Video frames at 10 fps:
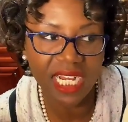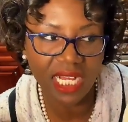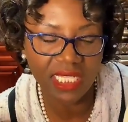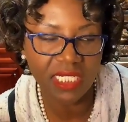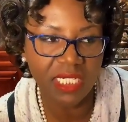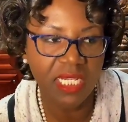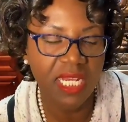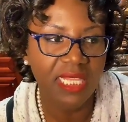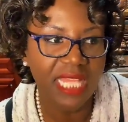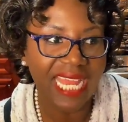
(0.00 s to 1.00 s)
in color,
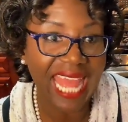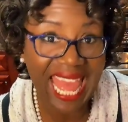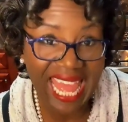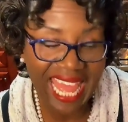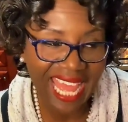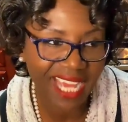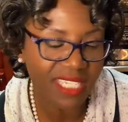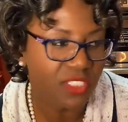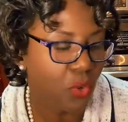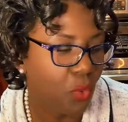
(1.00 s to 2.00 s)
like
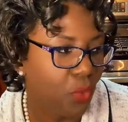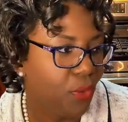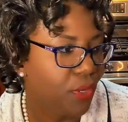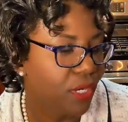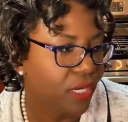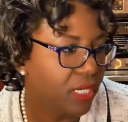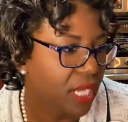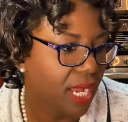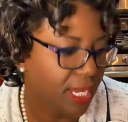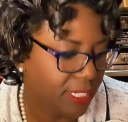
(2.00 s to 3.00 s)
eggs
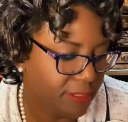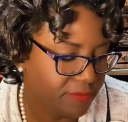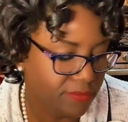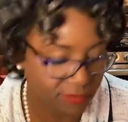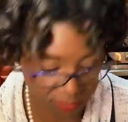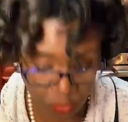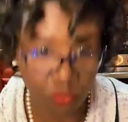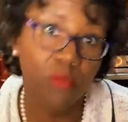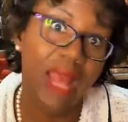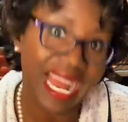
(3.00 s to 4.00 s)
or
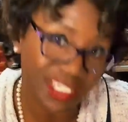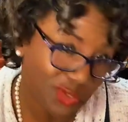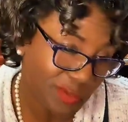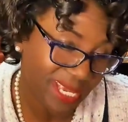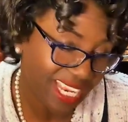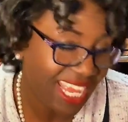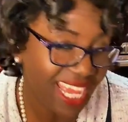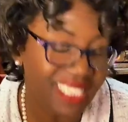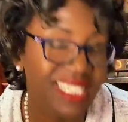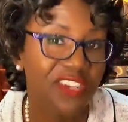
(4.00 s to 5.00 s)
actual
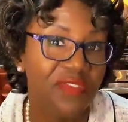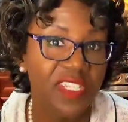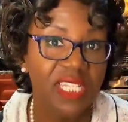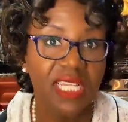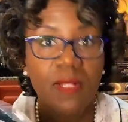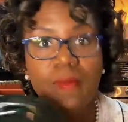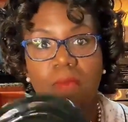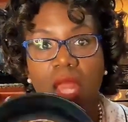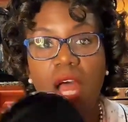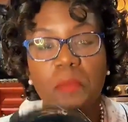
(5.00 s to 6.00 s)
pancakes that are vanilla,
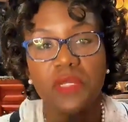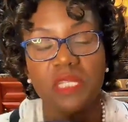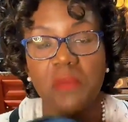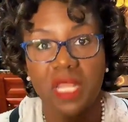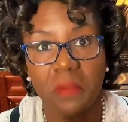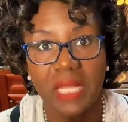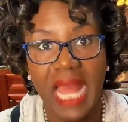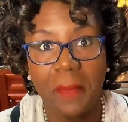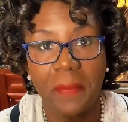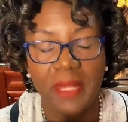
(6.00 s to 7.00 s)
I'll put them on a
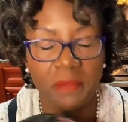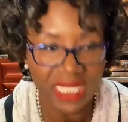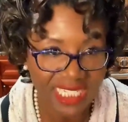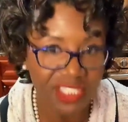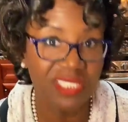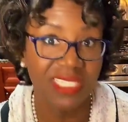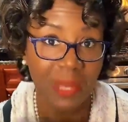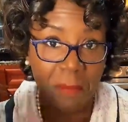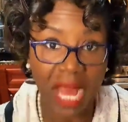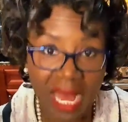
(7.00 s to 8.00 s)
black plate so
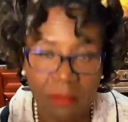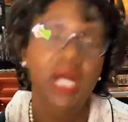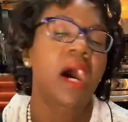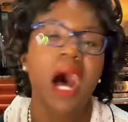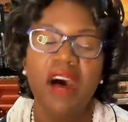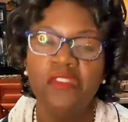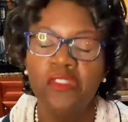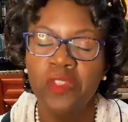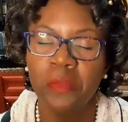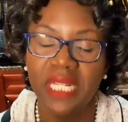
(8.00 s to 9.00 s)
that they pop
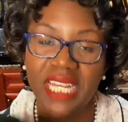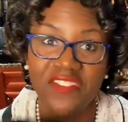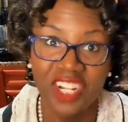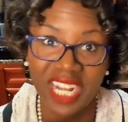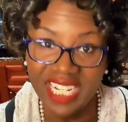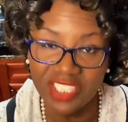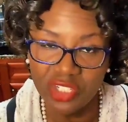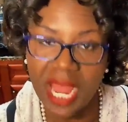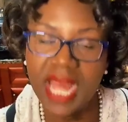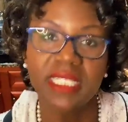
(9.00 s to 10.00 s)
off of the plate for
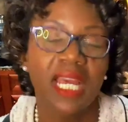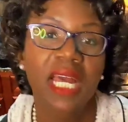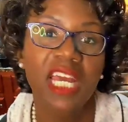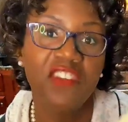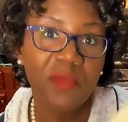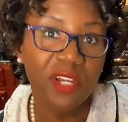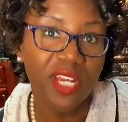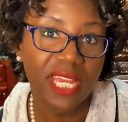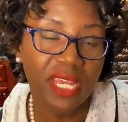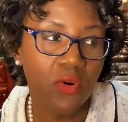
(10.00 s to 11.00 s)
contrast. If I'm
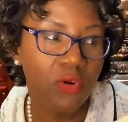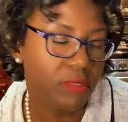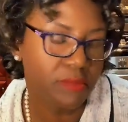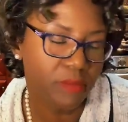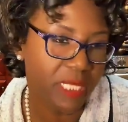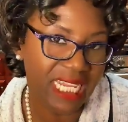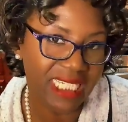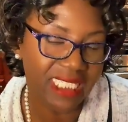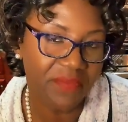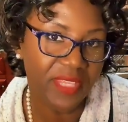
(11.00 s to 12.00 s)
cooking or
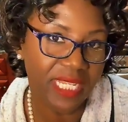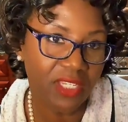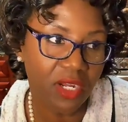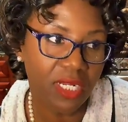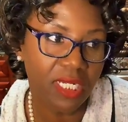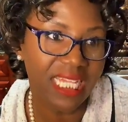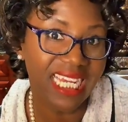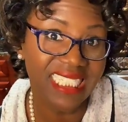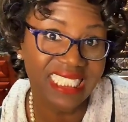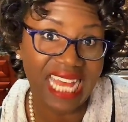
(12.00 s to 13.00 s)
plating something dark,
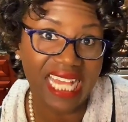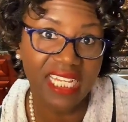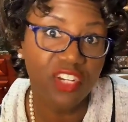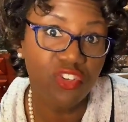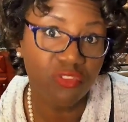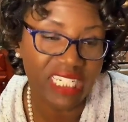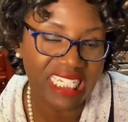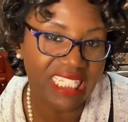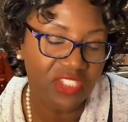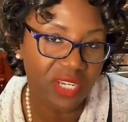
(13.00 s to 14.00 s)
like a salad,
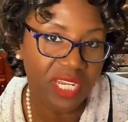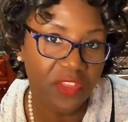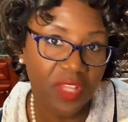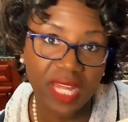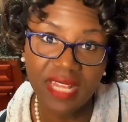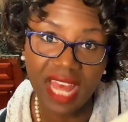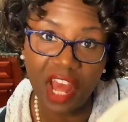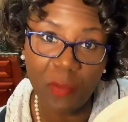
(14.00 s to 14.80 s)
greens, or anything like